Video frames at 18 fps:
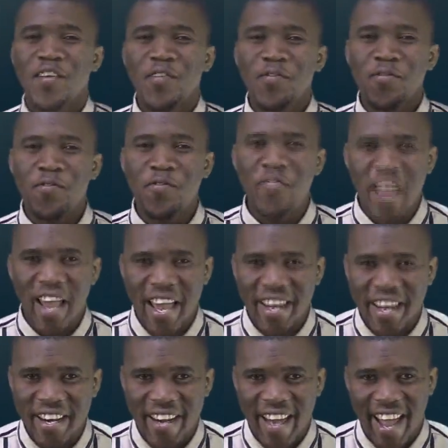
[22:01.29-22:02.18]

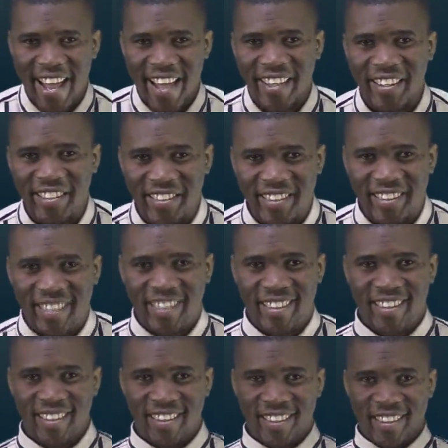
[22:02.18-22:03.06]
Very nice.
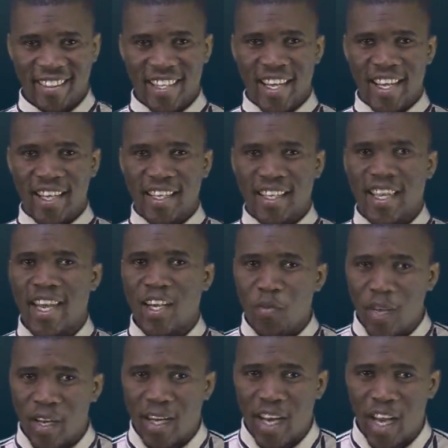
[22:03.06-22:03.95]
Can
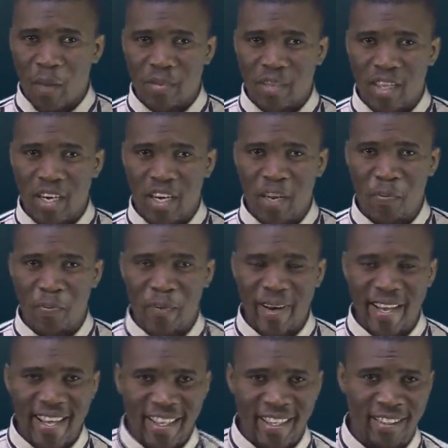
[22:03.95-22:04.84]
we clap three,
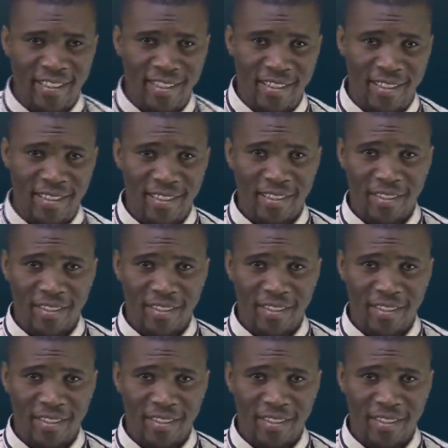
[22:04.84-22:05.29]
please?